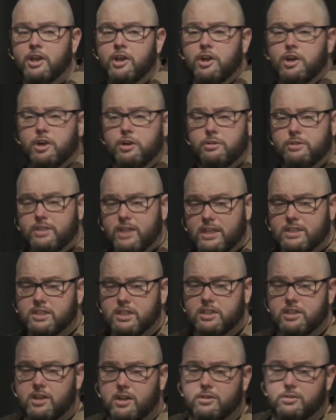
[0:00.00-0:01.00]
who
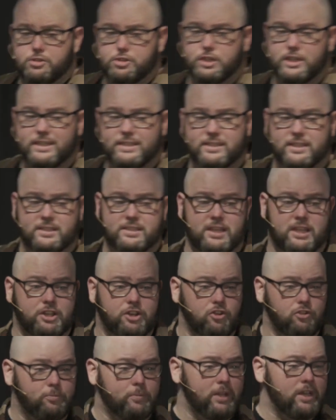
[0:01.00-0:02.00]
doesn't know Jesus and
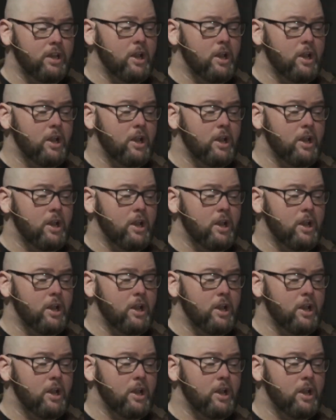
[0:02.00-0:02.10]
you've been